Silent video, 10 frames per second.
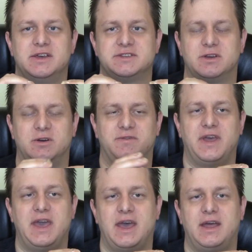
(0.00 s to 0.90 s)
So if
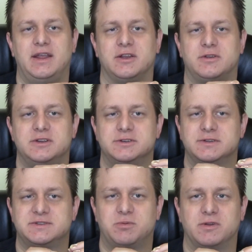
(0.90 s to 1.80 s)
I had a creature
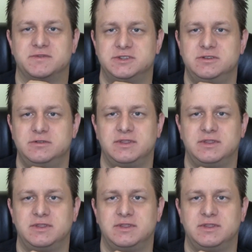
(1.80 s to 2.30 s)
with support of 2,